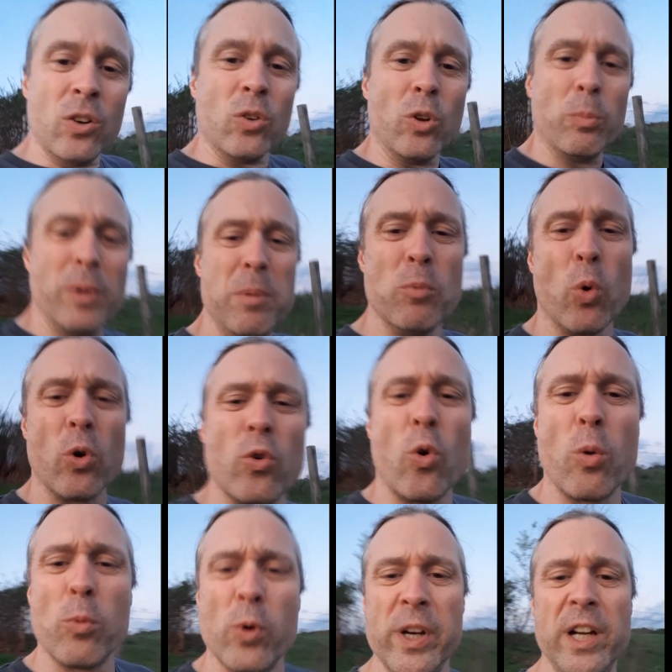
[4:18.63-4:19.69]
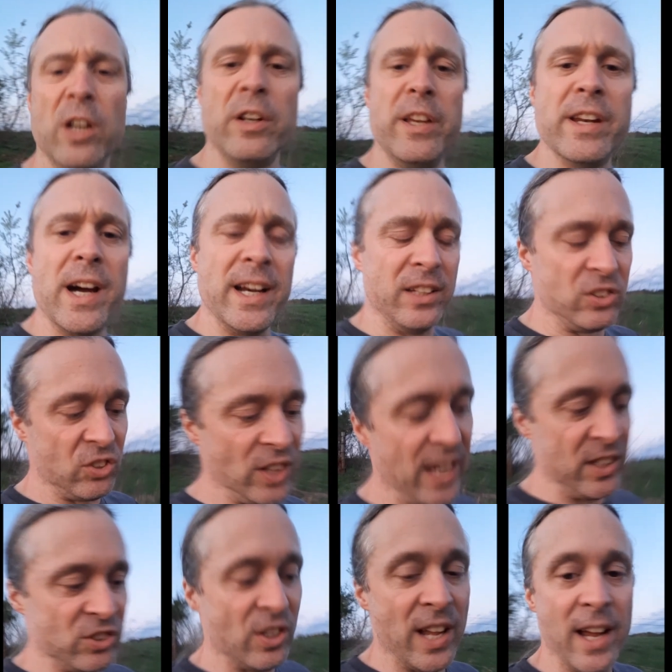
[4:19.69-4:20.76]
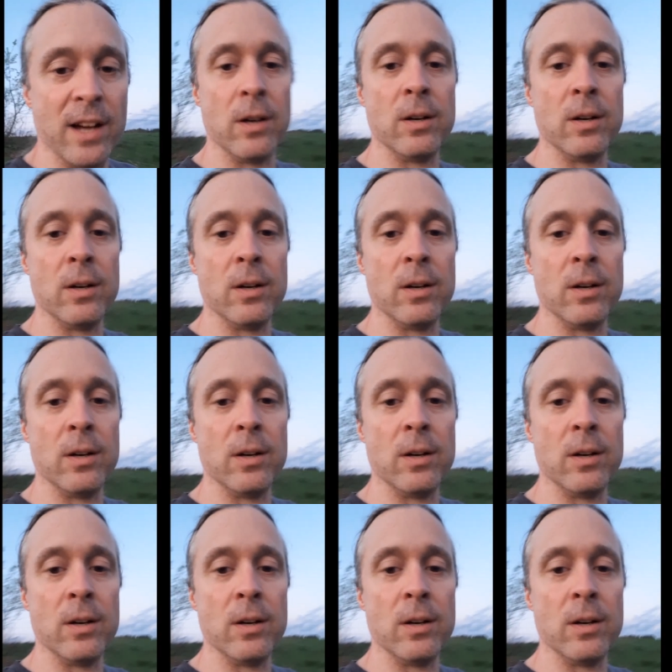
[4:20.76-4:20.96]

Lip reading: will it be more normal here in the United States now?